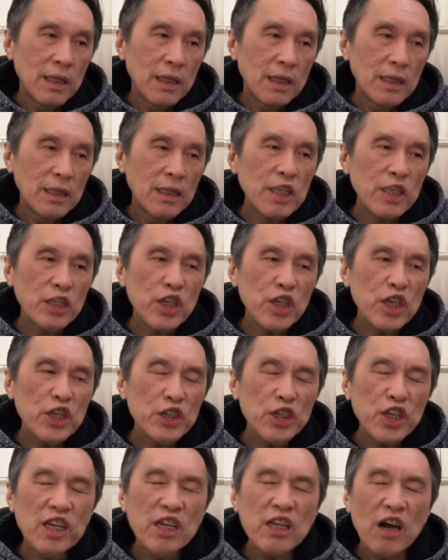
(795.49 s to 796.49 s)
The
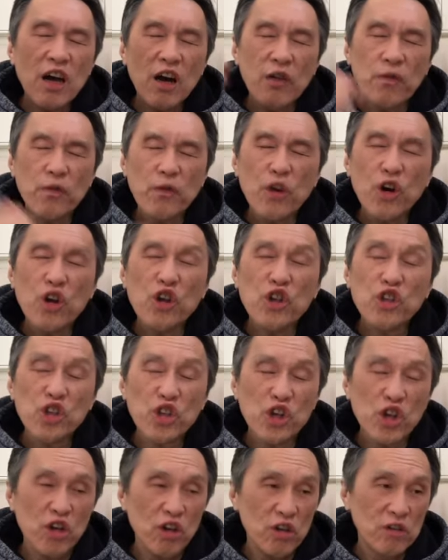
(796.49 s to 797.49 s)
teaching of
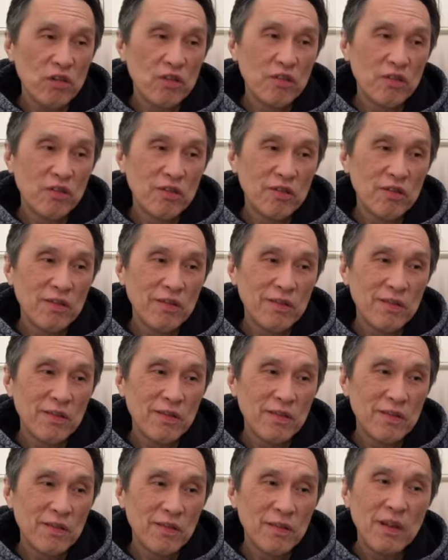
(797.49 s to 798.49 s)
mojo,
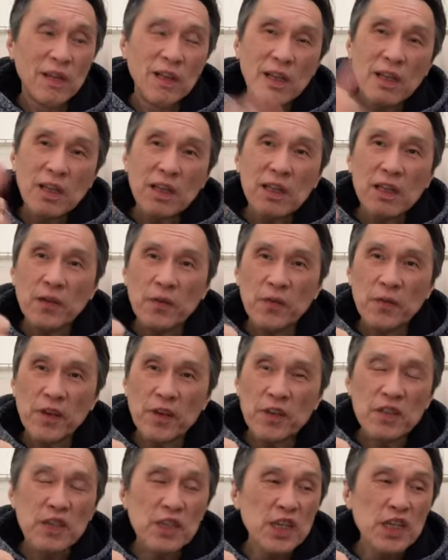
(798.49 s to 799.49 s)
the
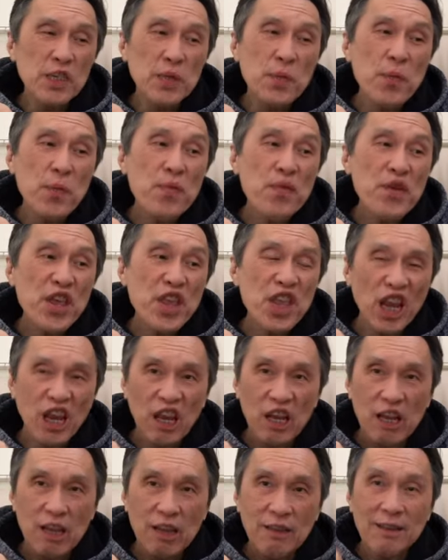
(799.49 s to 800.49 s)
first is breathing,
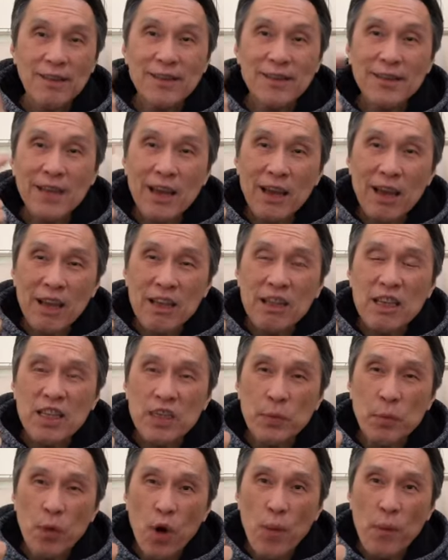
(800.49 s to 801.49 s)
the second
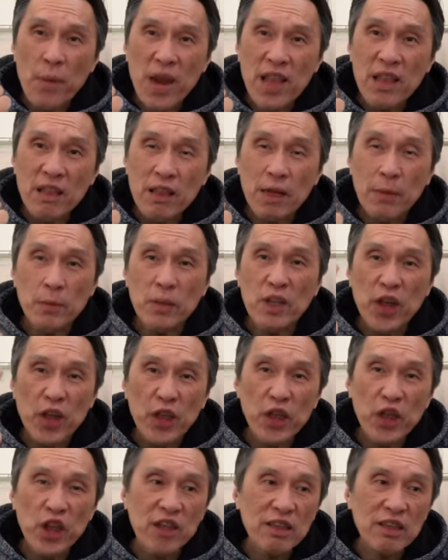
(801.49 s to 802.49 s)
is momentum, the
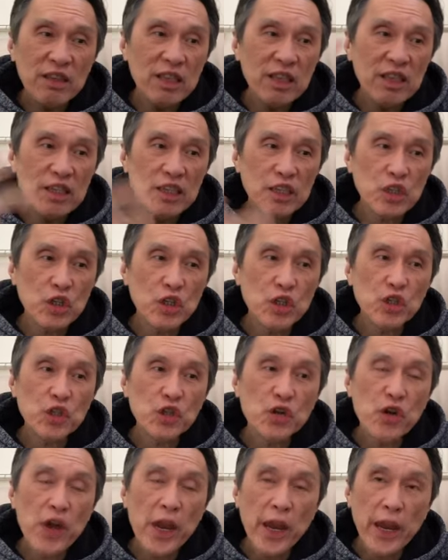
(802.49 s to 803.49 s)
third is
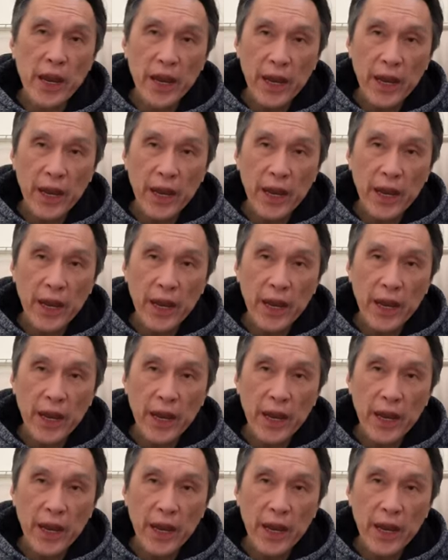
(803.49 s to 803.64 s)
strength.